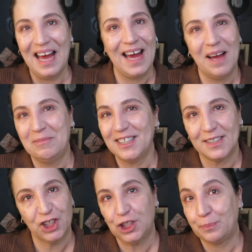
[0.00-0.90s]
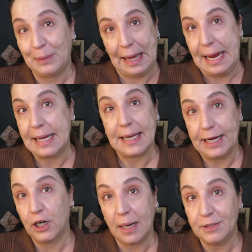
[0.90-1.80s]
I'm just playing
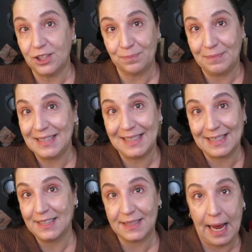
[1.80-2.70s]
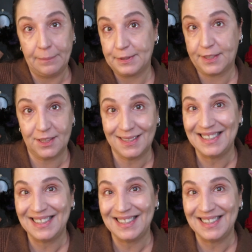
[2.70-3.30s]
here. I'm just, because I'm just...